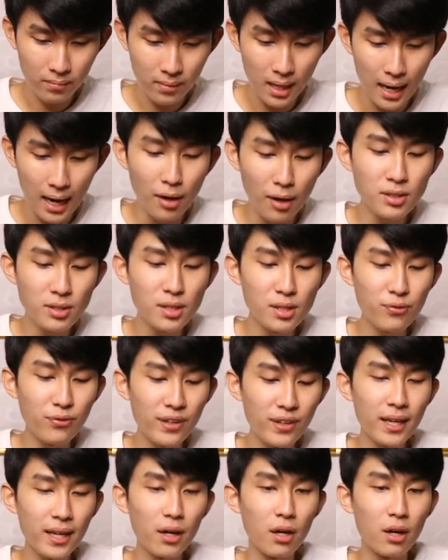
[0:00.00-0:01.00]
How is the
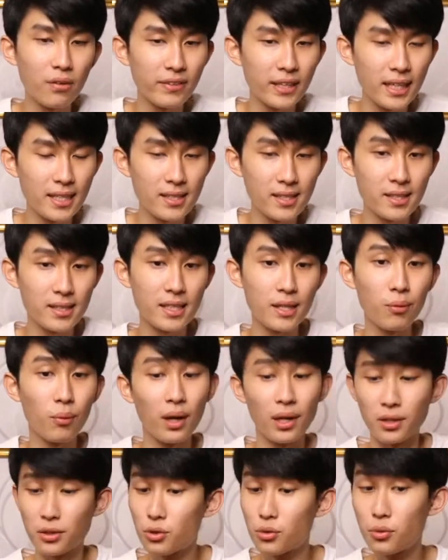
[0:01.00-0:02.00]
fitting of
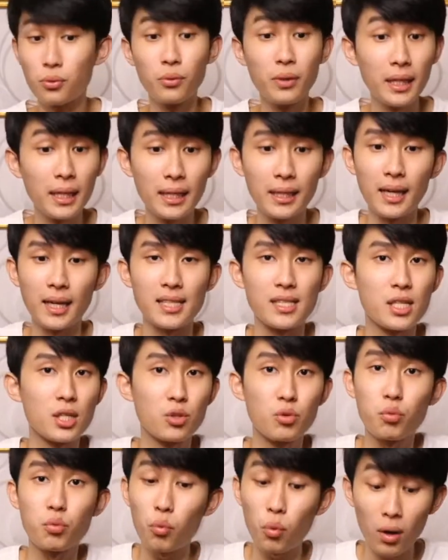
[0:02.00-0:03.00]
KZZ1? It's really nice. It's
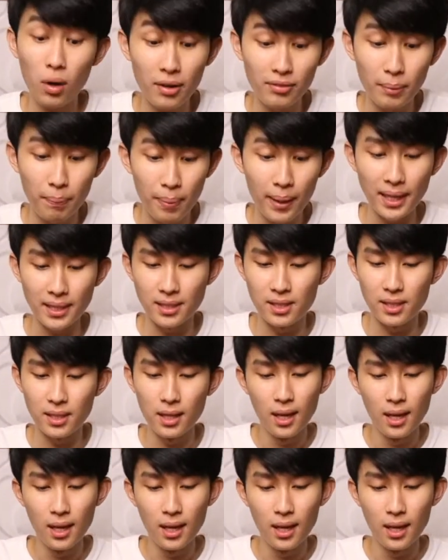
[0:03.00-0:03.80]
one of the best.